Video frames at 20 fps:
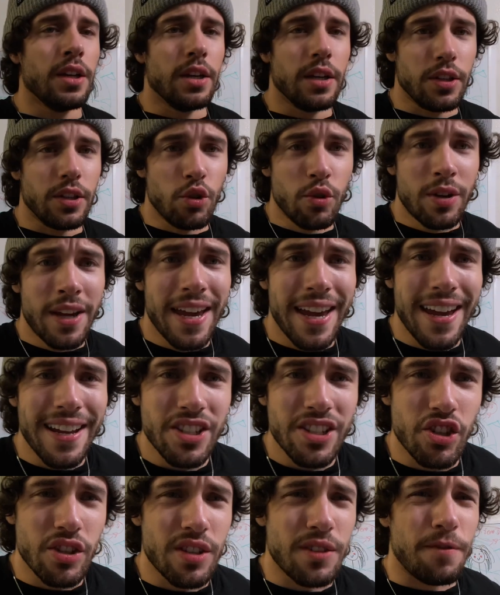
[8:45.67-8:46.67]
You can't
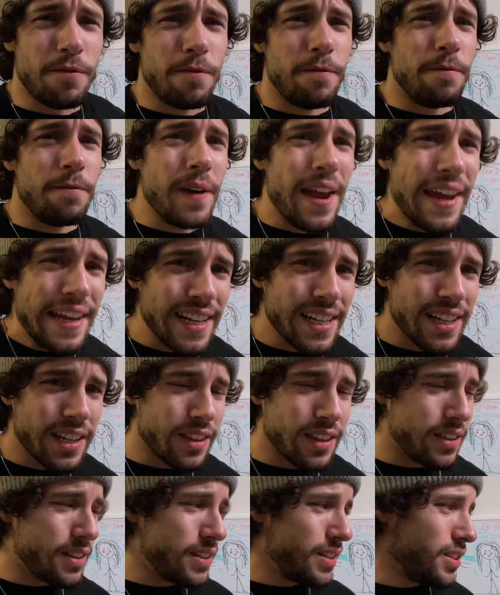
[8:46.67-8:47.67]
just fake
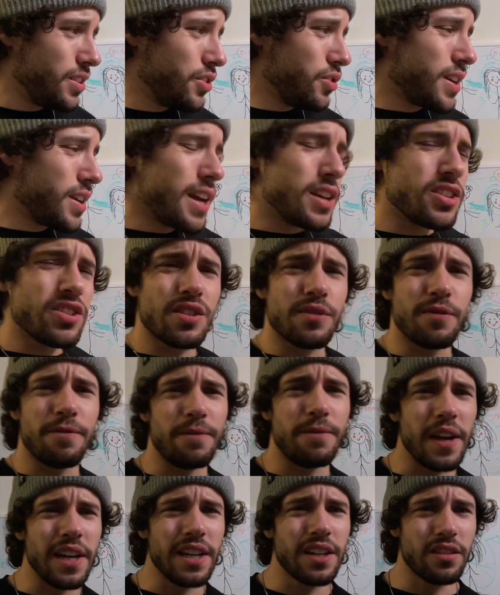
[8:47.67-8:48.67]

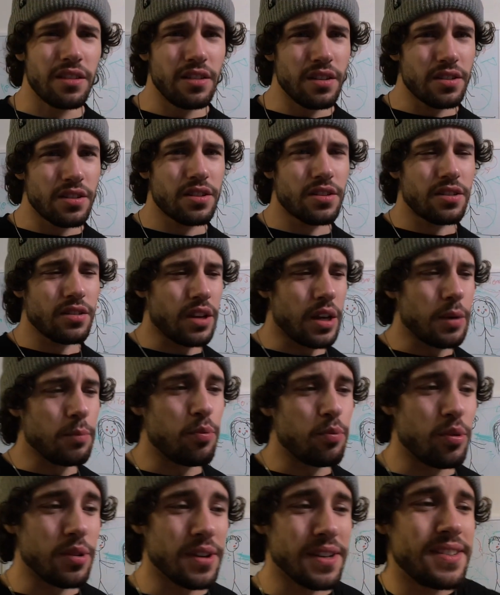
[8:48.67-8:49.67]
this and
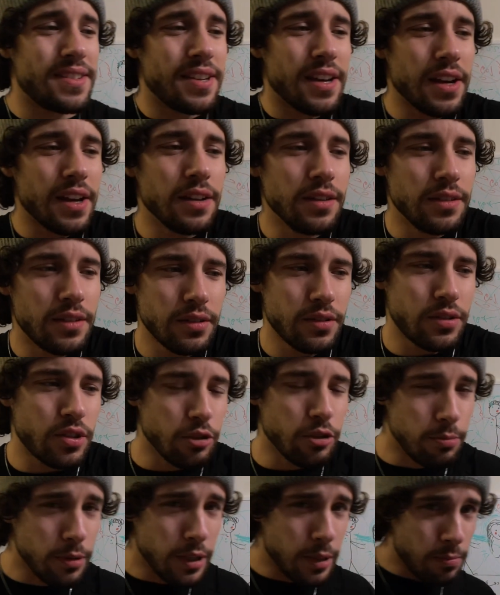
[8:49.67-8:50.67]
pretend to
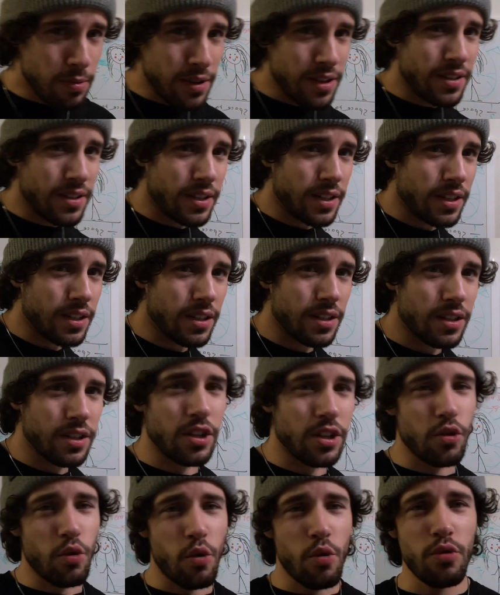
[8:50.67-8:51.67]
be busy
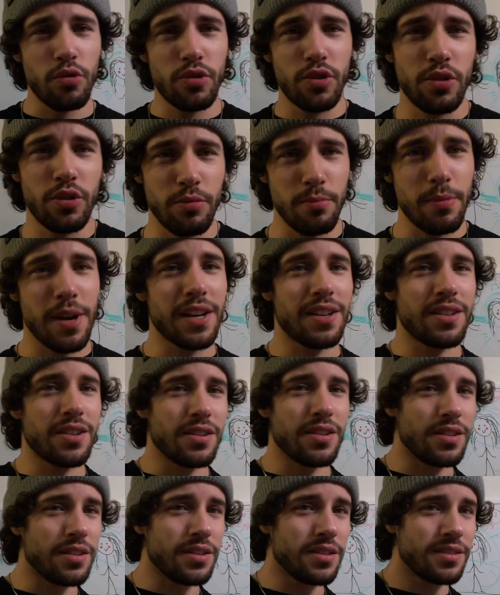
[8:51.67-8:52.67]
in order to make
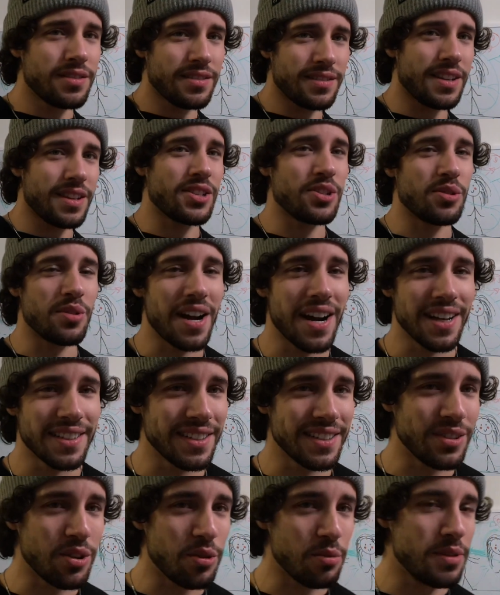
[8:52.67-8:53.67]
her
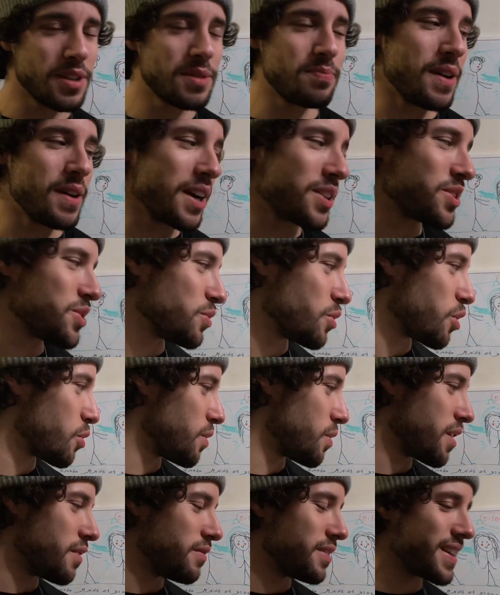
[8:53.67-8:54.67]
attracted or respect you or
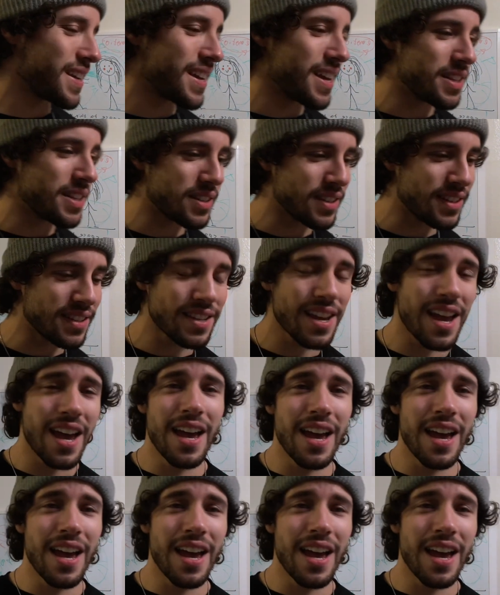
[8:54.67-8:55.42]
whatever the case is.